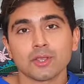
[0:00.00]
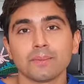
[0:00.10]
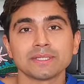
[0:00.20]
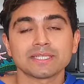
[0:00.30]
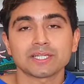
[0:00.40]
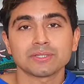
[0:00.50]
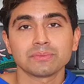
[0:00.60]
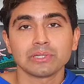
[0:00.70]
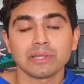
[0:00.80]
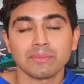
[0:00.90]
comment section
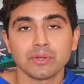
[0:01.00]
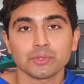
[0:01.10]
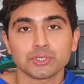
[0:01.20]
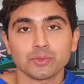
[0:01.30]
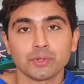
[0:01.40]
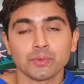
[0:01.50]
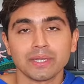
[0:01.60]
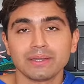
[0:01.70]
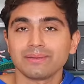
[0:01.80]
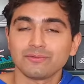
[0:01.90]
below, let me know what you want to
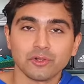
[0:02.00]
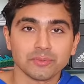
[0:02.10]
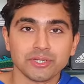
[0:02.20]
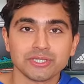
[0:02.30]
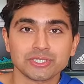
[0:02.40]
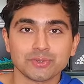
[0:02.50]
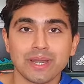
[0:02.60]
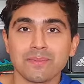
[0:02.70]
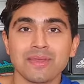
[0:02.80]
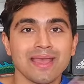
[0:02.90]
win, follow me on
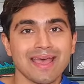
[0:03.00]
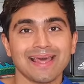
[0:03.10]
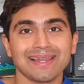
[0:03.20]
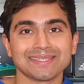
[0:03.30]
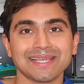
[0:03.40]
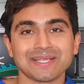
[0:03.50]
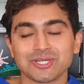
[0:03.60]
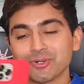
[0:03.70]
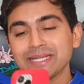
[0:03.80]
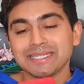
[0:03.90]
Instagram, and let's get
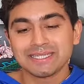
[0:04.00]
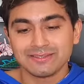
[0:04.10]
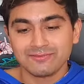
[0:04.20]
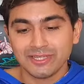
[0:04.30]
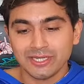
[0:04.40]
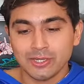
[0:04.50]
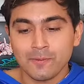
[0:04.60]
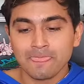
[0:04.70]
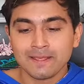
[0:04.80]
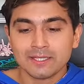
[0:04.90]
straight into the video.
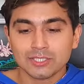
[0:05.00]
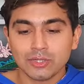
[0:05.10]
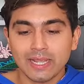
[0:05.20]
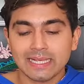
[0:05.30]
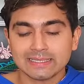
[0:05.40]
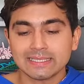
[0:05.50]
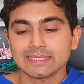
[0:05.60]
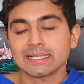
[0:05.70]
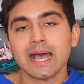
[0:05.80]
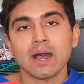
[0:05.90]
So guys, this
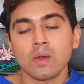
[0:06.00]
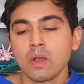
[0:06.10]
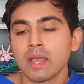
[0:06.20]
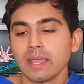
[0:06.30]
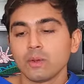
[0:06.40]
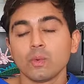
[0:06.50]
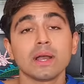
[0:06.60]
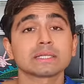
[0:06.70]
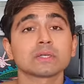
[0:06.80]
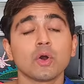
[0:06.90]
is how it
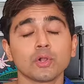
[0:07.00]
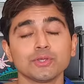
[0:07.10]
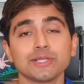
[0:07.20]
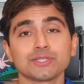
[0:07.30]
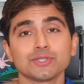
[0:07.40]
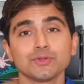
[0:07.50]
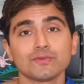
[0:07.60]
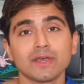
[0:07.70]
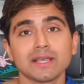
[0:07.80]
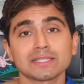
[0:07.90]
works. All you need to do
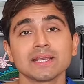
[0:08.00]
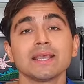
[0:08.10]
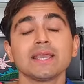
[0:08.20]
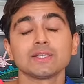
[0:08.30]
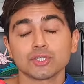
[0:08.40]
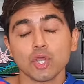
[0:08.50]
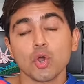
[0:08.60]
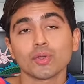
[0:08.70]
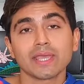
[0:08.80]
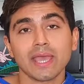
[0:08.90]
first is
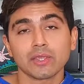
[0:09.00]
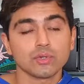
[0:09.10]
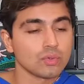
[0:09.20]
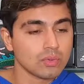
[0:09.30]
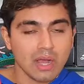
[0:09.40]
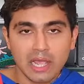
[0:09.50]
go get your